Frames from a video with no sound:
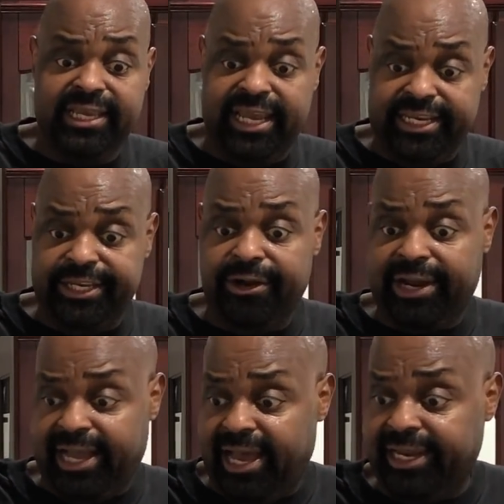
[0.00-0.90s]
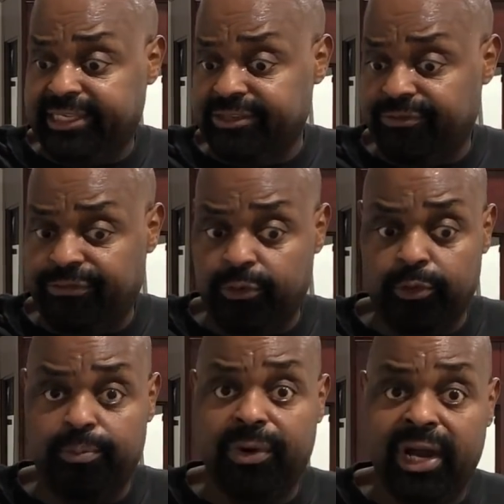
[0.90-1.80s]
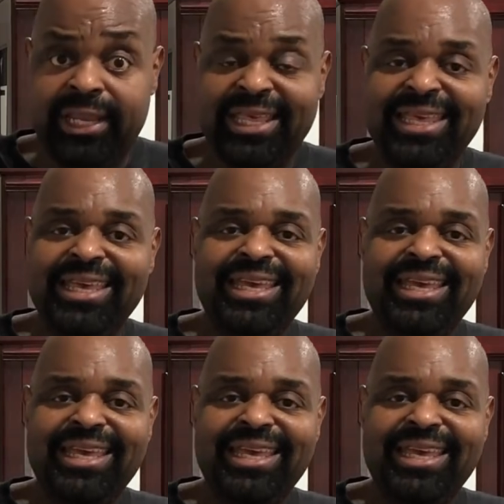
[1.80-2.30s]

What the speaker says: any narcotics in food, but